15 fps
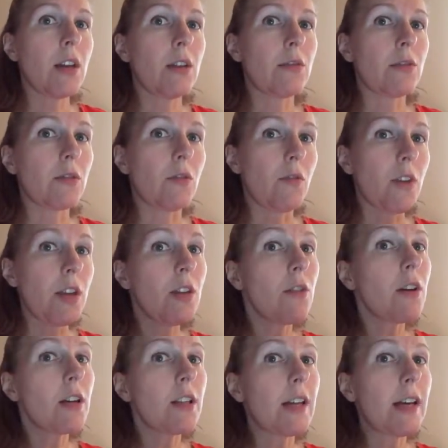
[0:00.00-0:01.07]
There's a
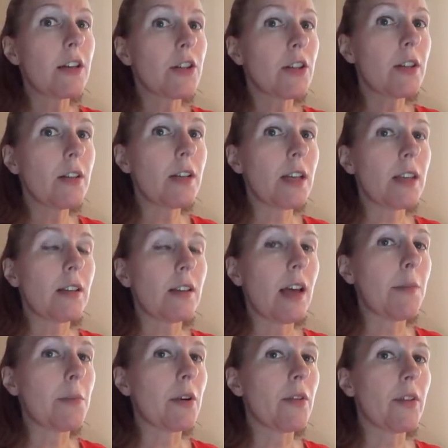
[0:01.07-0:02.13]
video collection at the
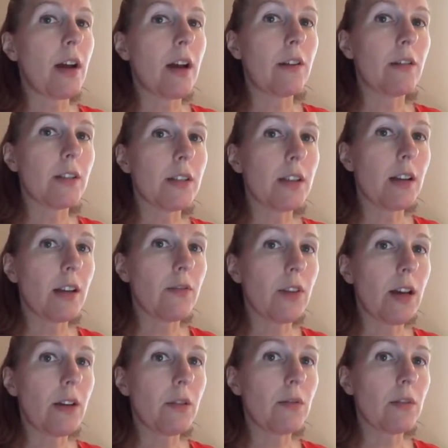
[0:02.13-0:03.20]
Library of Congress that I
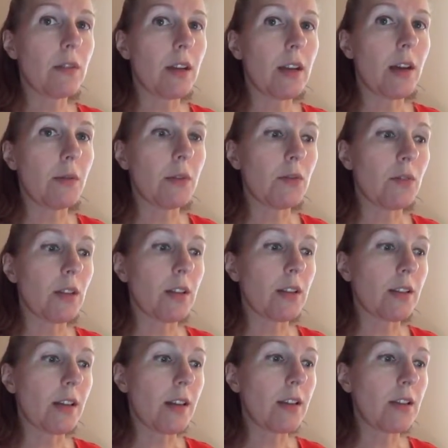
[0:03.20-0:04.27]
found that I was very
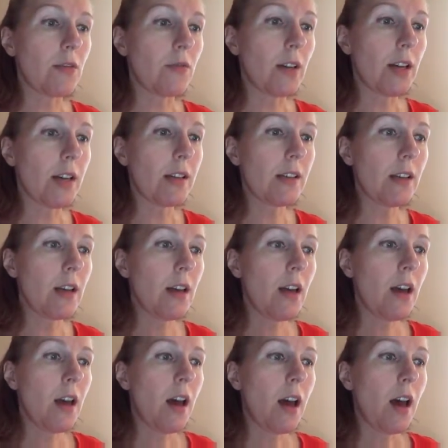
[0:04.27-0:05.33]
excited to find.
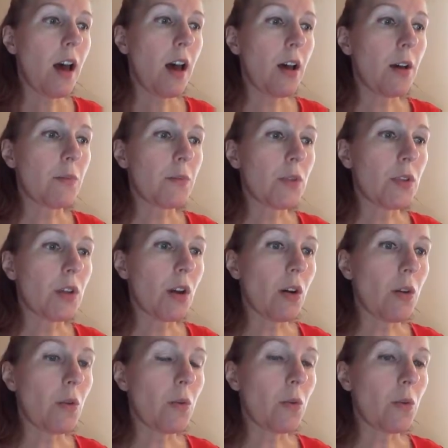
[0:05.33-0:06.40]

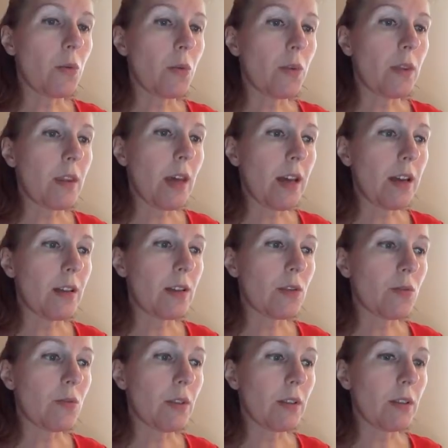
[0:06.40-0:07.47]
So that
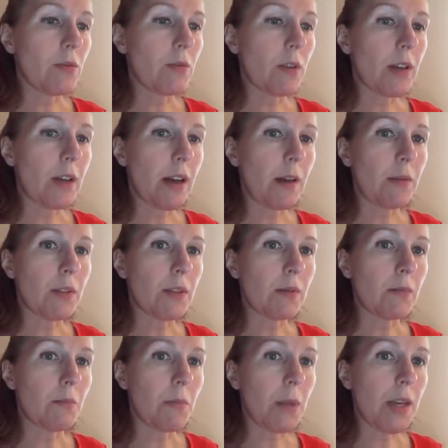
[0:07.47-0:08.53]
is really what I was
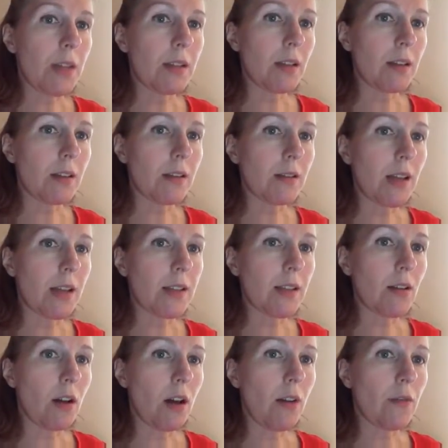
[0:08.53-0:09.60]
basing this
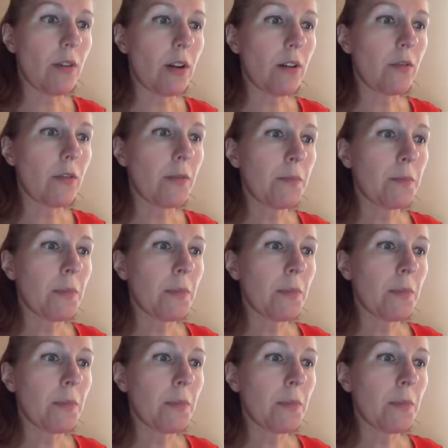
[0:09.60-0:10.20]
lesson off of.